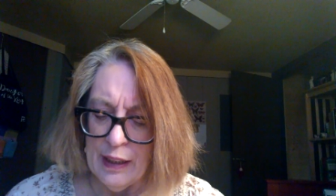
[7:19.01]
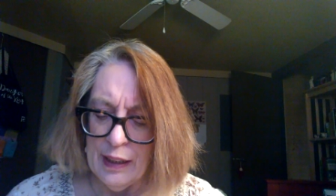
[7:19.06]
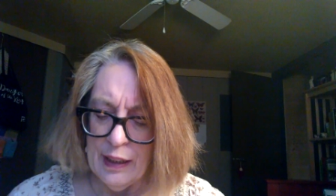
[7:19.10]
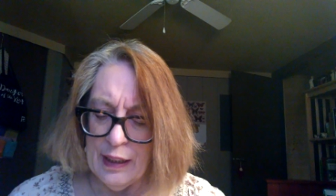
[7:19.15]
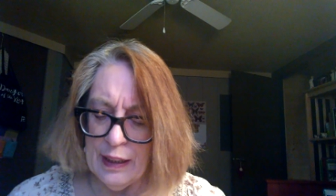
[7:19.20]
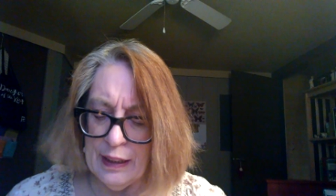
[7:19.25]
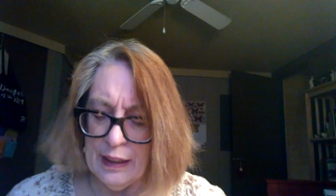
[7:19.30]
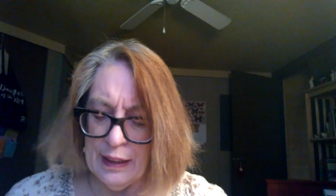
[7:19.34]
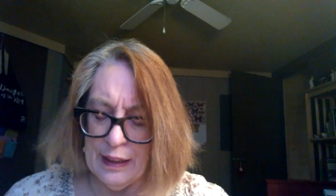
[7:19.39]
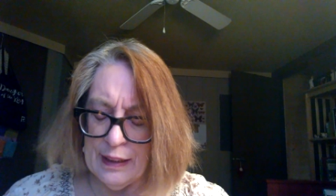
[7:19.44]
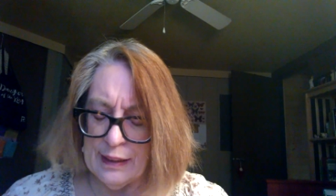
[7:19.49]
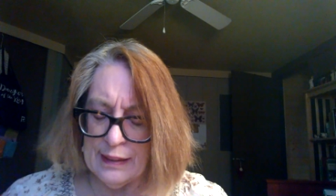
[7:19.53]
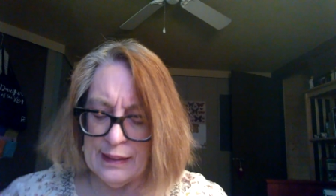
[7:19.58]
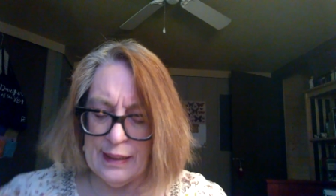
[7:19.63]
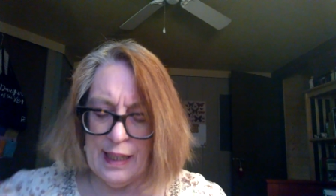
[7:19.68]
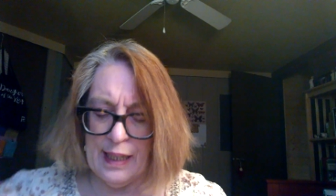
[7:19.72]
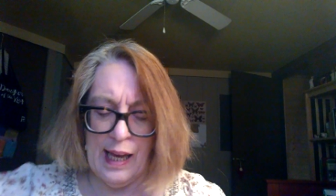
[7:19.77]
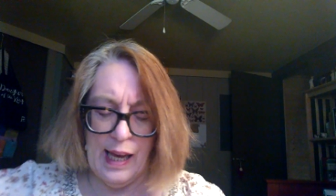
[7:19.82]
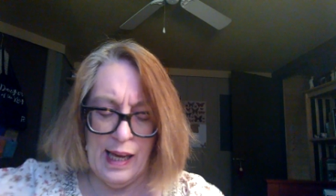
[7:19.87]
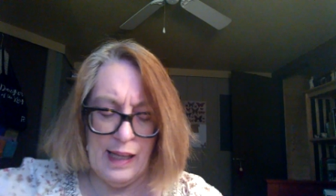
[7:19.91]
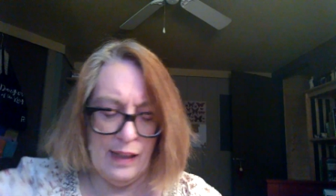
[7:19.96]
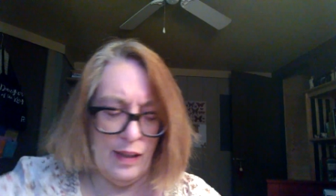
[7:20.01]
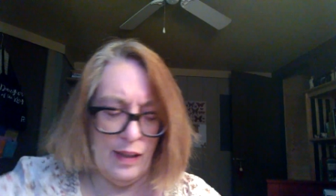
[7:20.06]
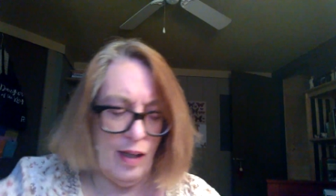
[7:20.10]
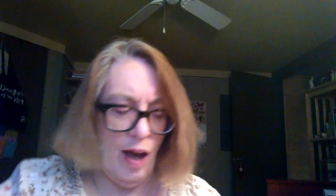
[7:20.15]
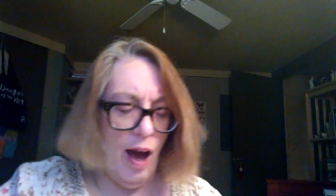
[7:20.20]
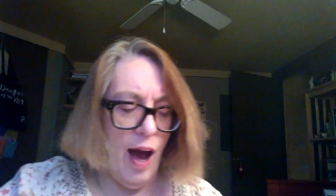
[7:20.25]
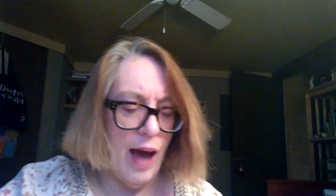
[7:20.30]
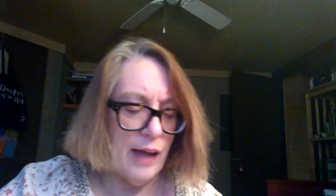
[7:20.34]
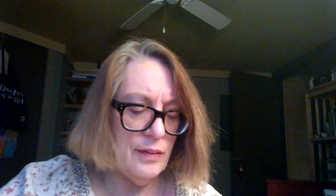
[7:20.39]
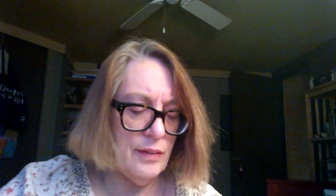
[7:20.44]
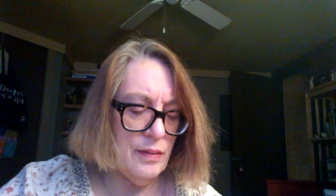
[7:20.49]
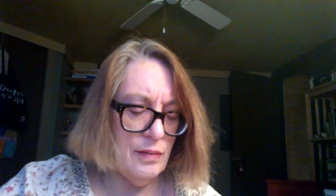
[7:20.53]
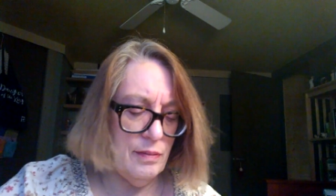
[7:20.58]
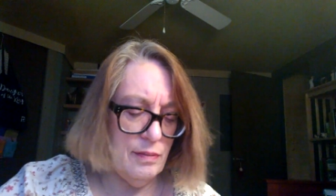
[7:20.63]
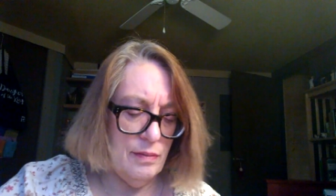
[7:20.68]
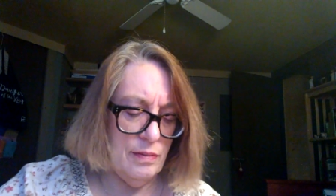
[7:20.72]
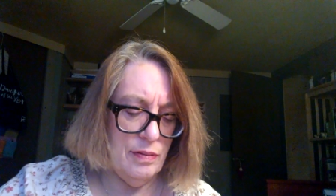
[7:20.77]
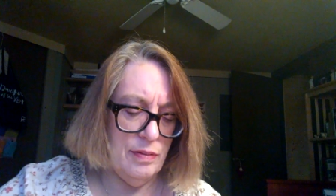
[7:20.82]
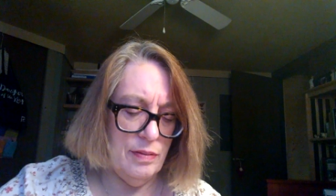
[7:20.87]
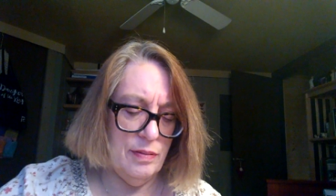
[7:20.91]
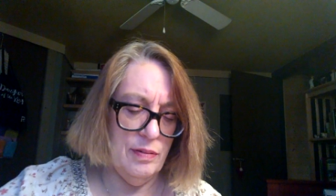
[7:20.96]
it is a cotton
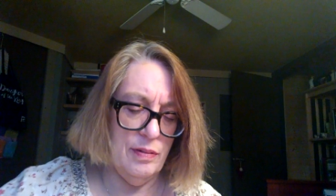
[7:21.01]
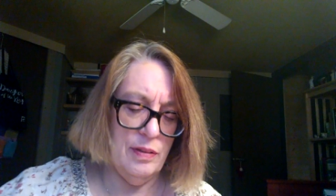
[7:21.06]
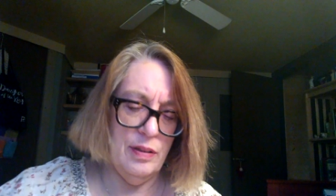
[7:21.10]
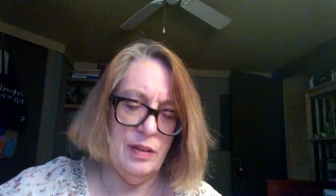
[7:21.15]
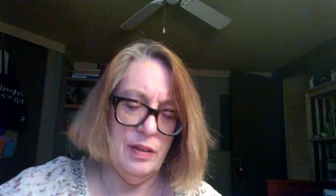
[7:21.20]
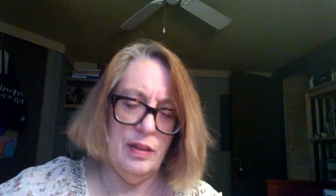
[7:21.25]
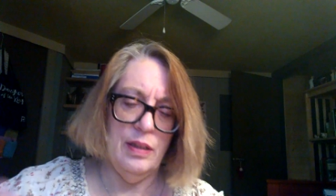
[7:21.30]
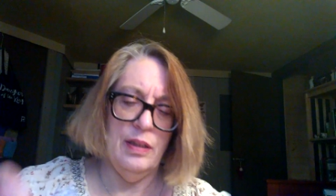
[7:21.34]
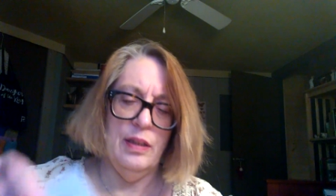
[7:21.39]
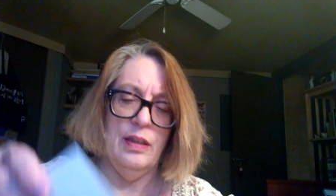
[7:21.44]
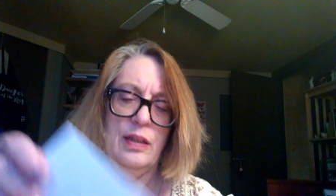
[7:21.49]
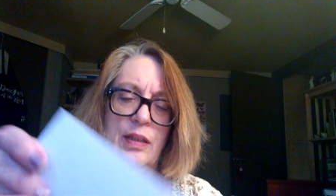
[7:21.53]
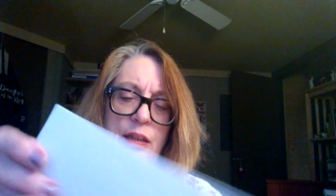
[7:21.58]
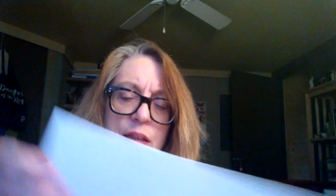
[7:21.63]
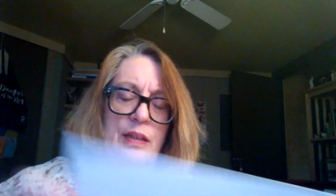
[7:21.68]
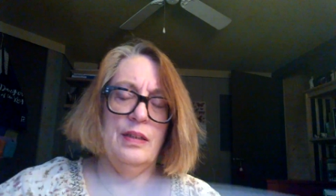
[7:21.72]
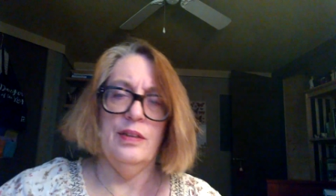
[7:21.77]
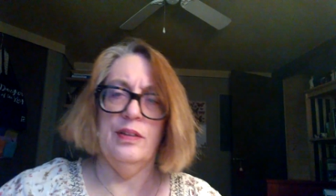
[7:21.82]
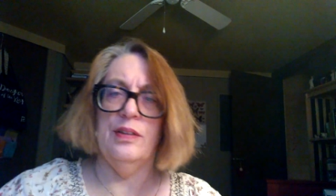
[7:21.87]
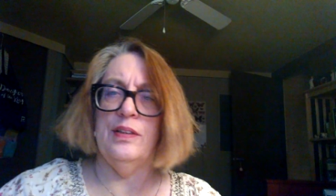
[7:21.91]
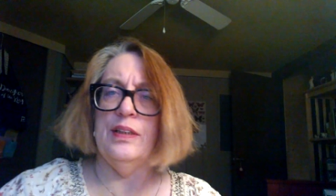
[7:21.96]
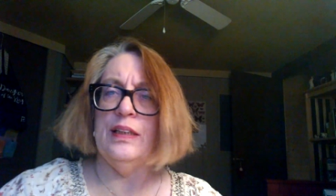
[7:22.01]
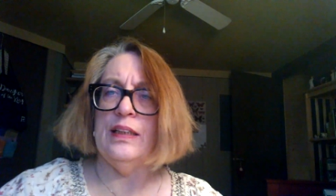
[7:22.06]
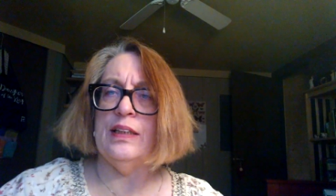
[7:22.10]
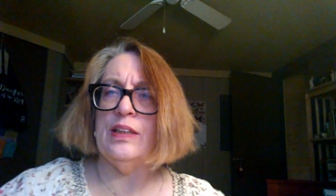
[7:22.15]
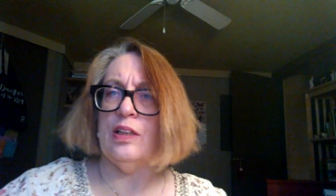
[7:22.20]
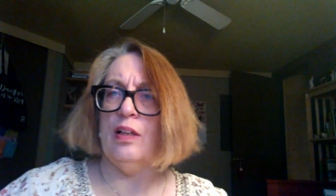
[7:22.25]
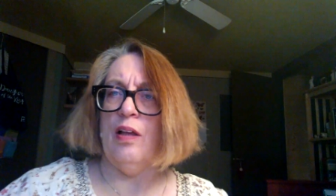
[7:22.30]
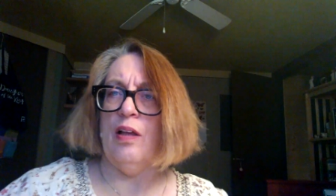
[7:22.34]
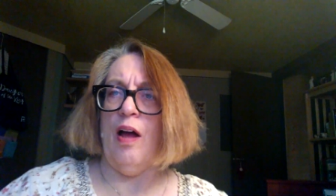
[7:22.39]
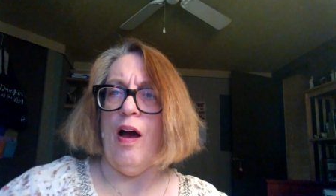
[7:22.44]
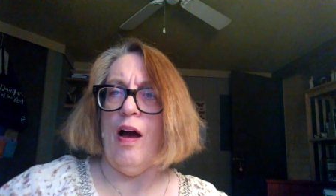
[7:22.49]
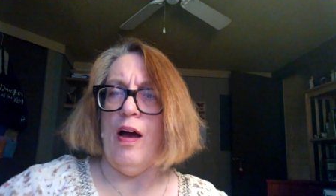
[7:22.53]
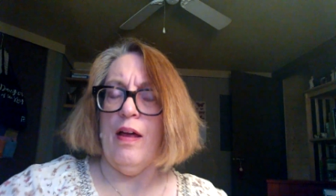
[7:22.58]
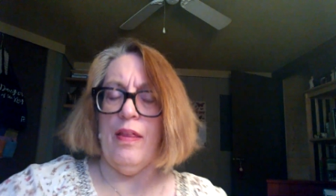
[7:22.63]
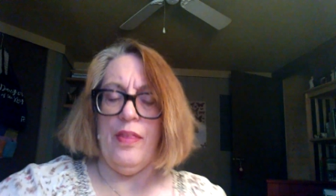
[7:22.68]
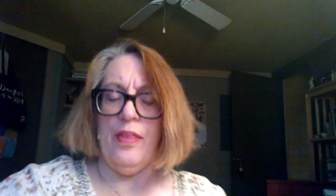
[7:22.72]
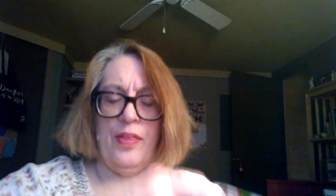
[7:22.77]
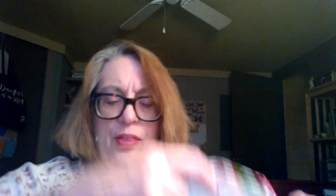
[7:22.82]
dishcloth.